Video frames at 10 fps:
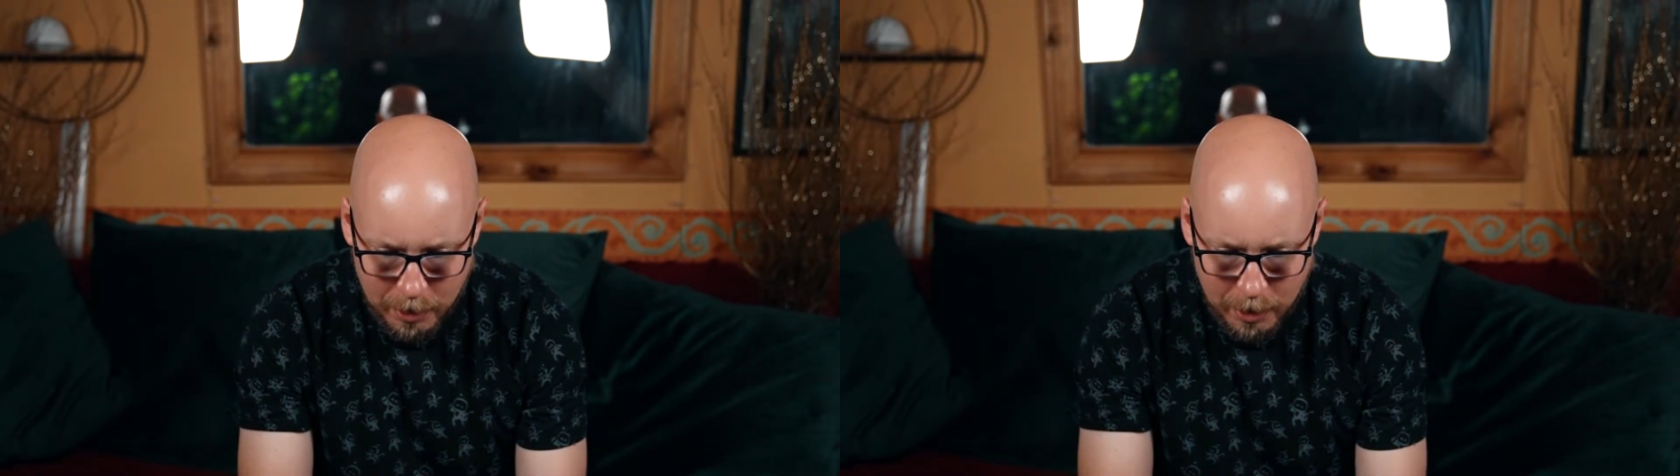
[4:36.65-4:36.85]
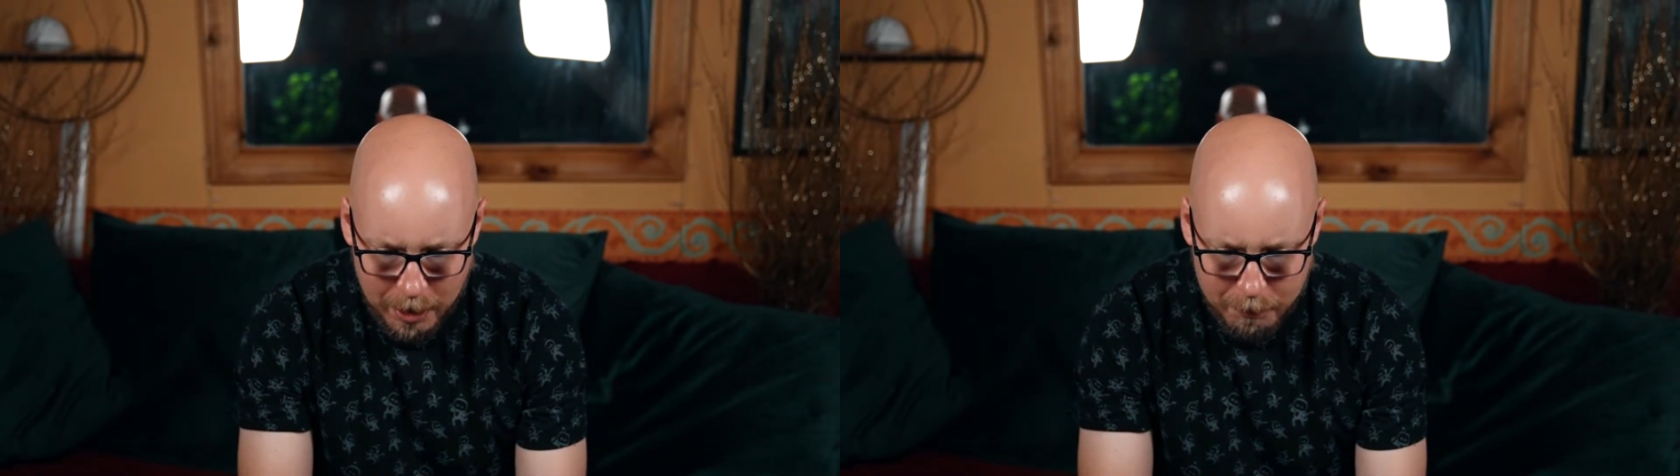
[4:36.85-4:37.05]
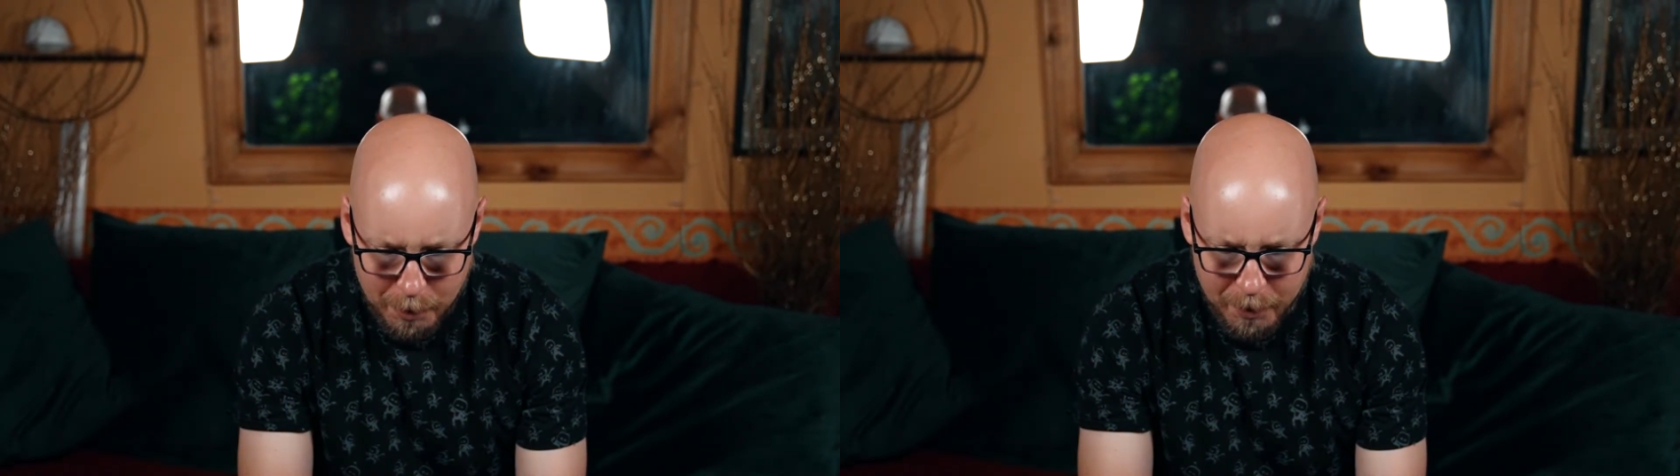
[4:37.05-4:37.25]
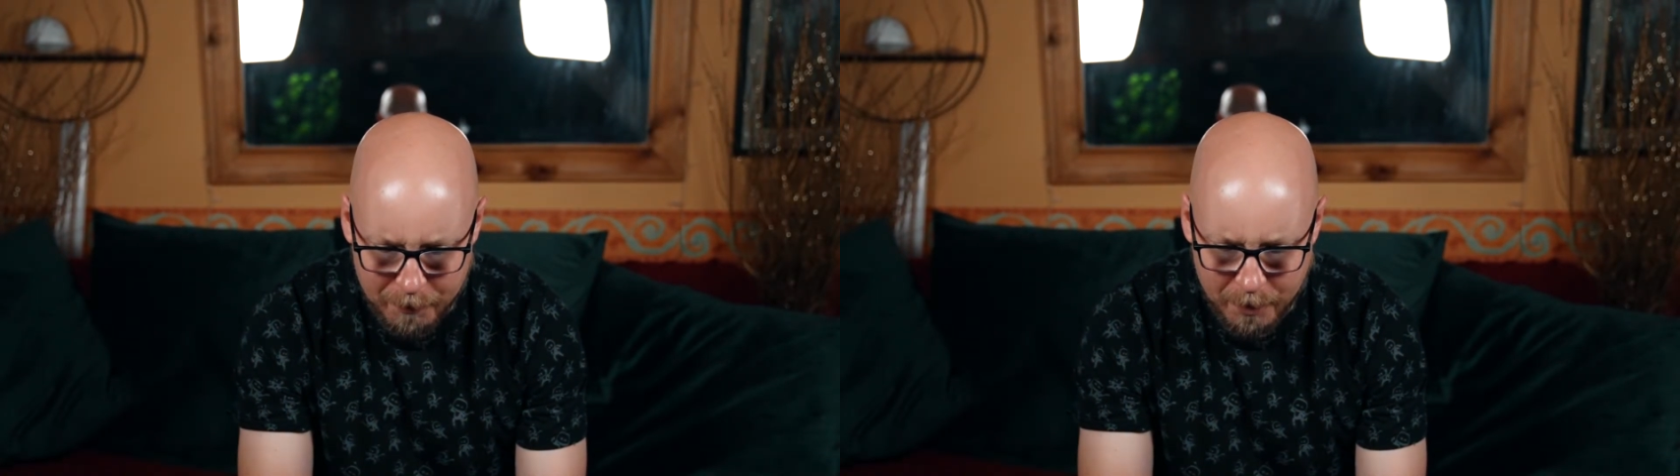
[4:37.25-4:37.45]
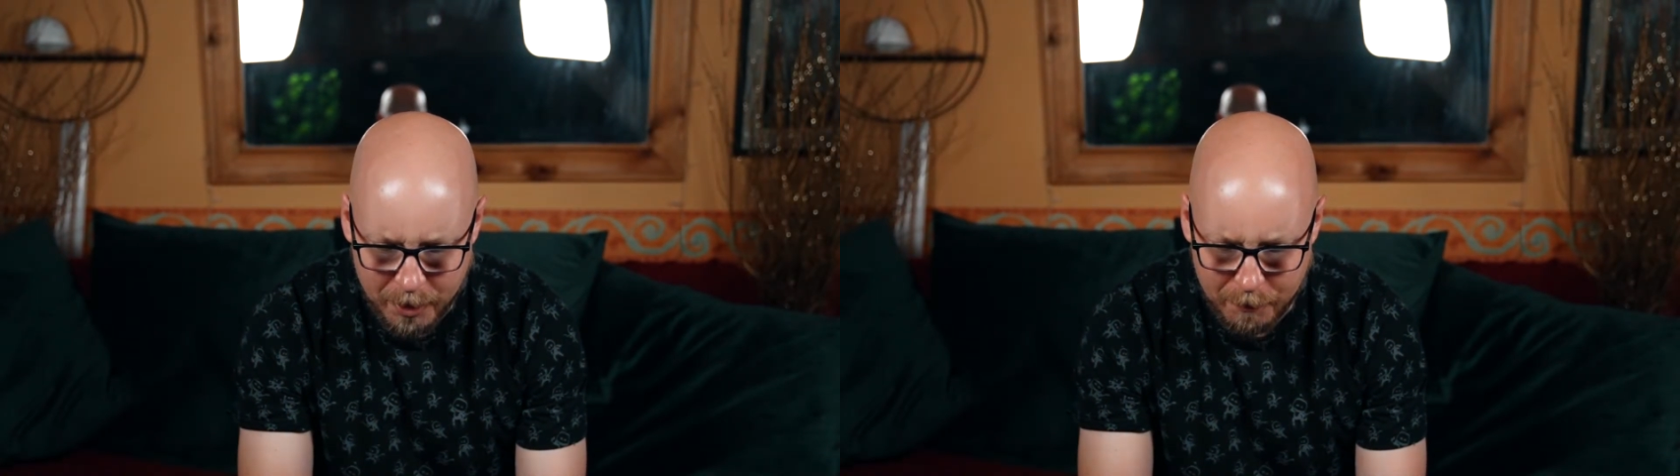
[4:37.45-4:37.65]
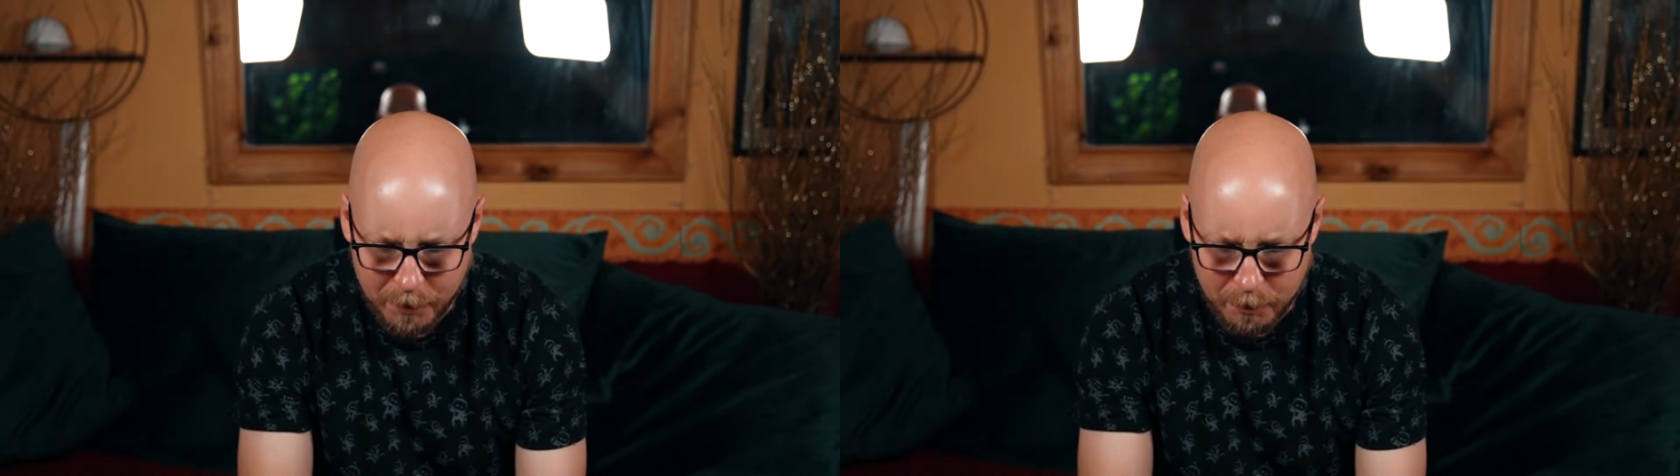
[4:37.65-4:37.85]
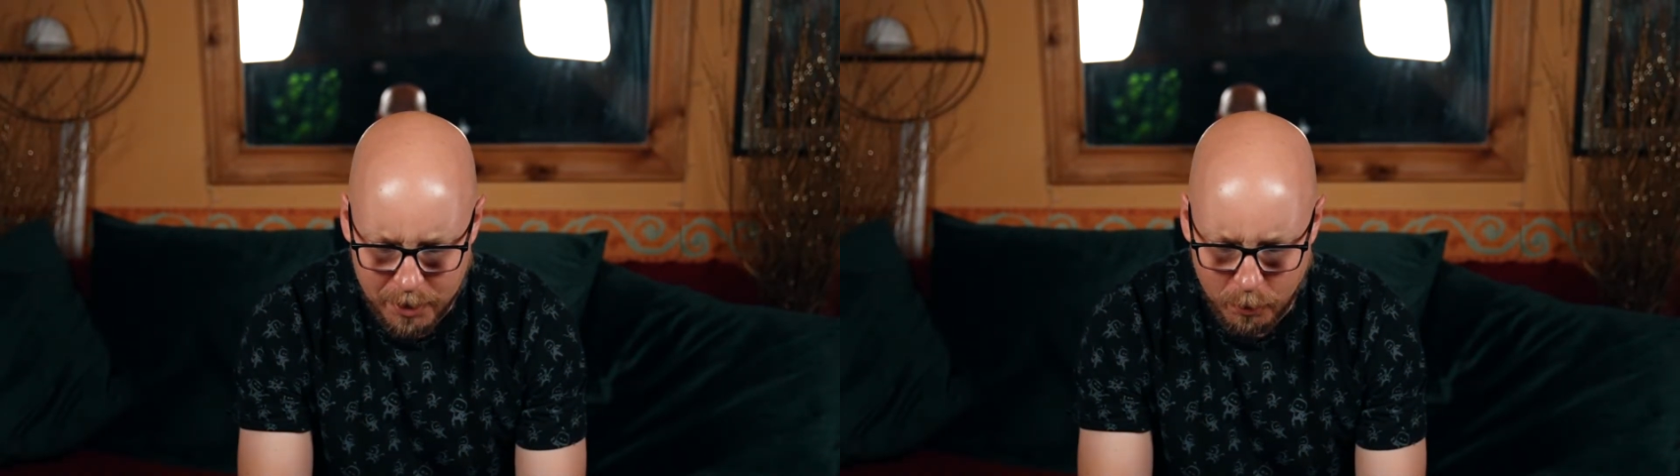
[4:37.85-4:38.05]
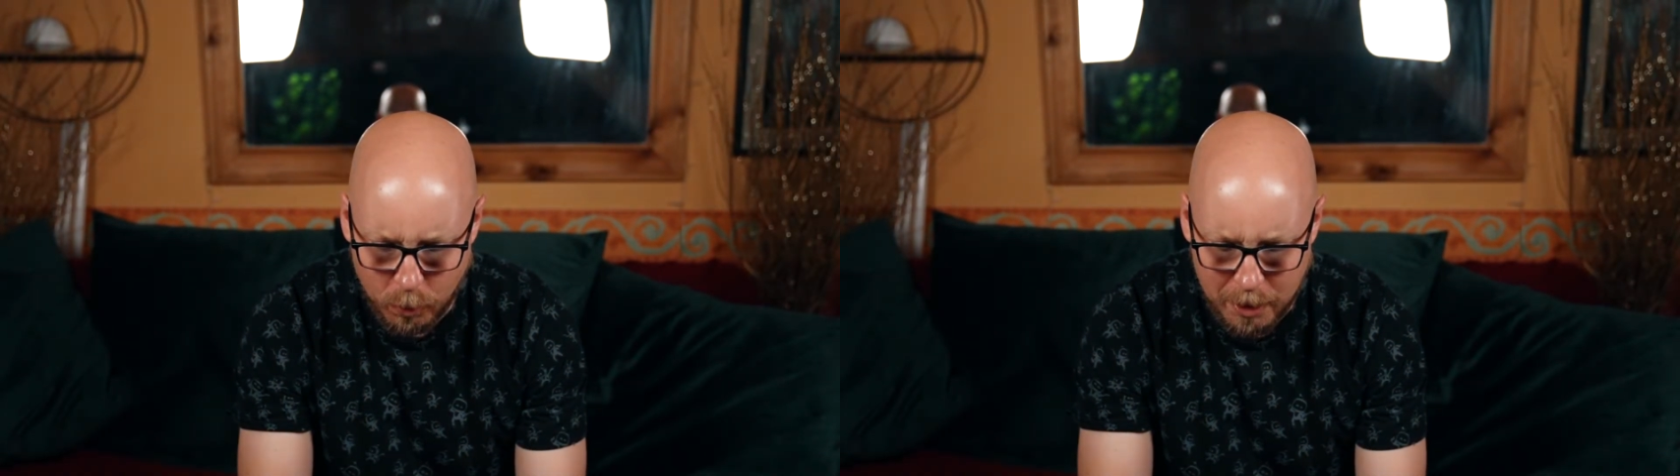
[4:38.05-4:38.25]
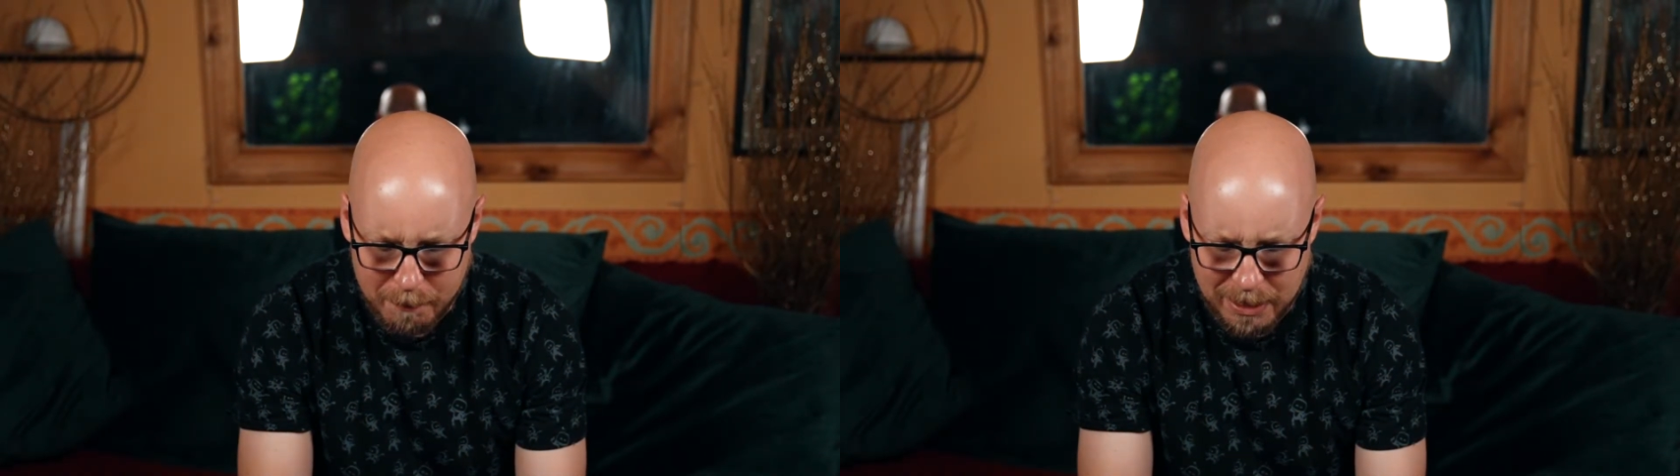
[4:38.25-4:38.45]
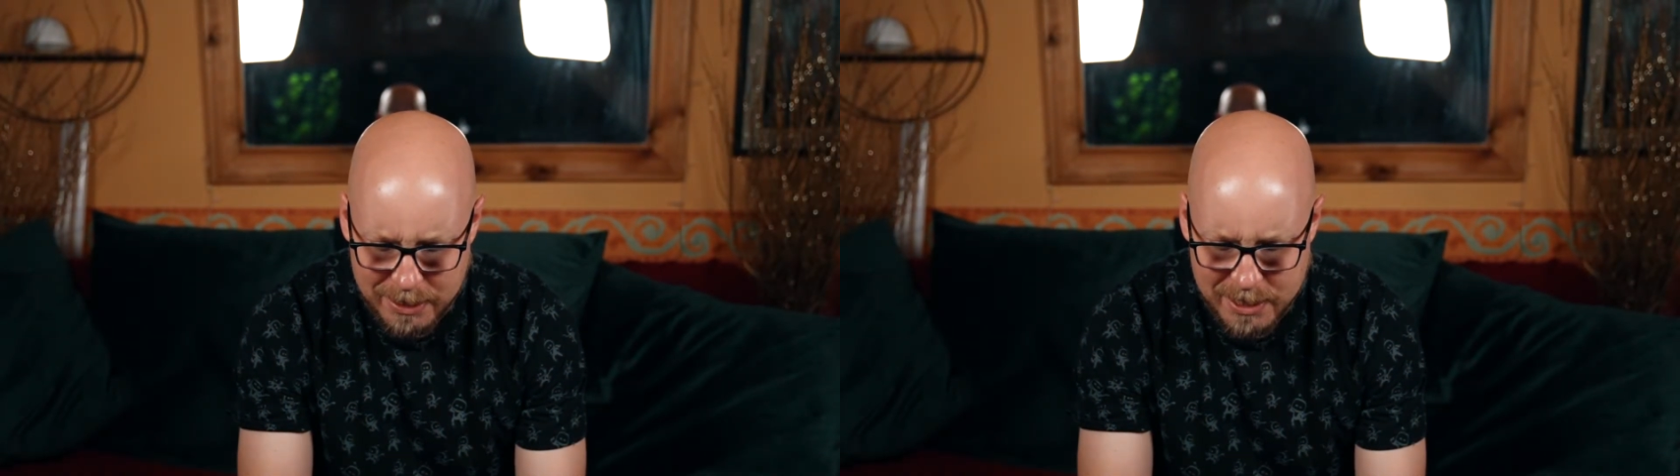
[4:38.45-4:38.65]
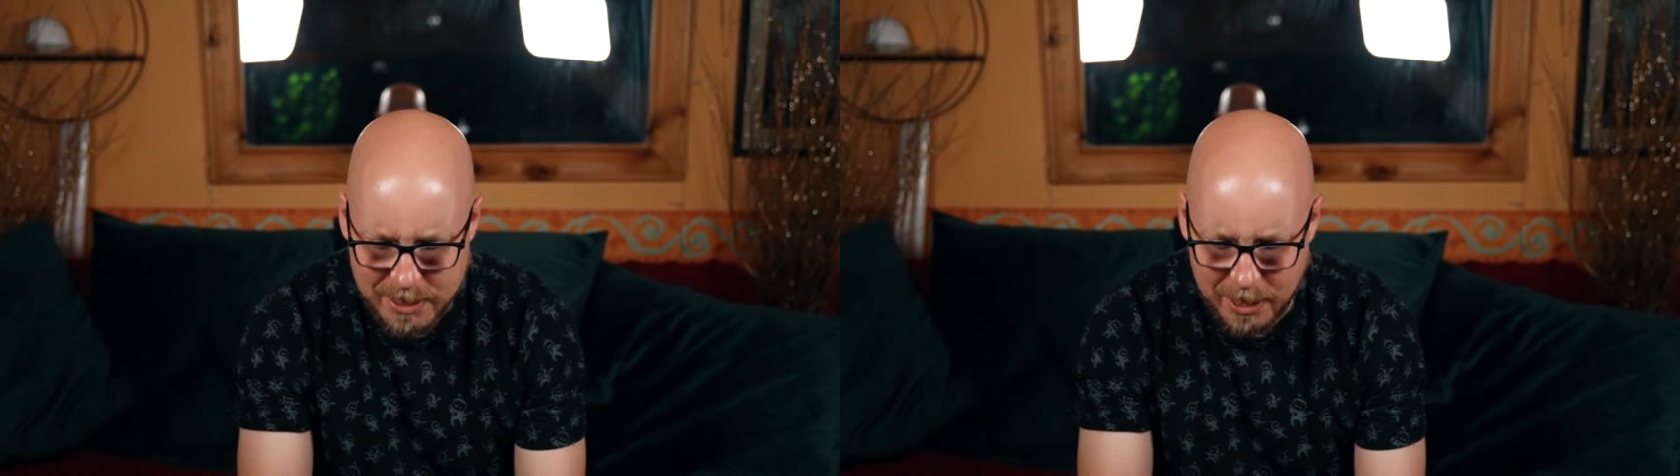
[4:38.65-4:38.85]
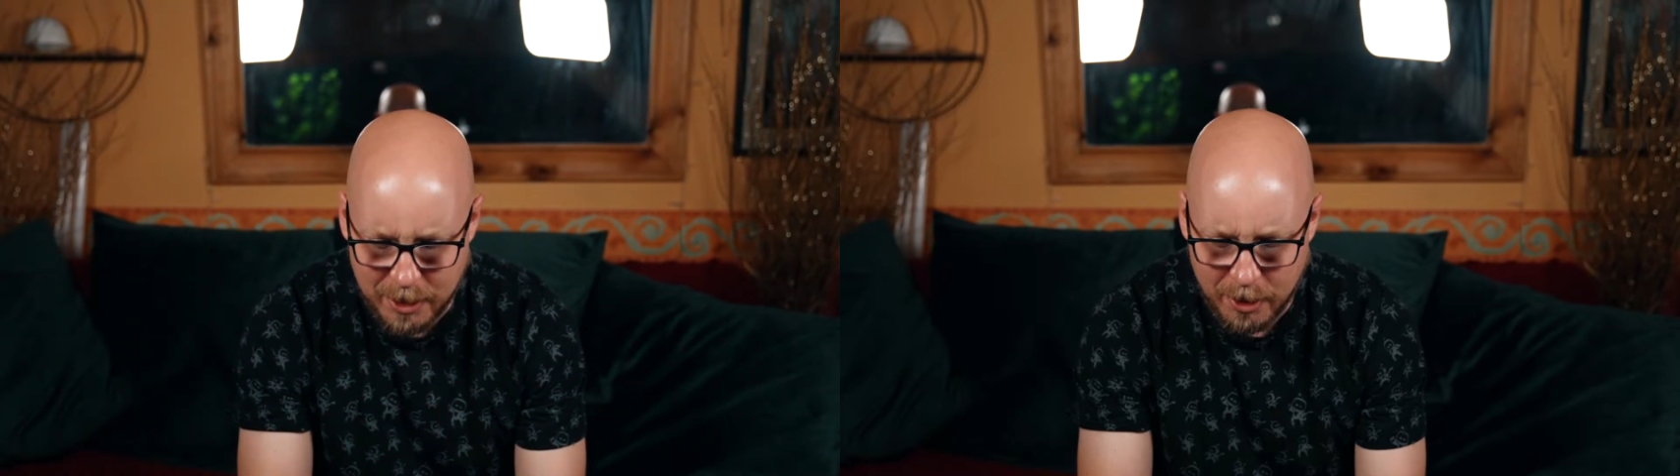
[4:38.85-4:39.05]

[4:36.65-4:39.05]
At the moment, I think I've got my white balance set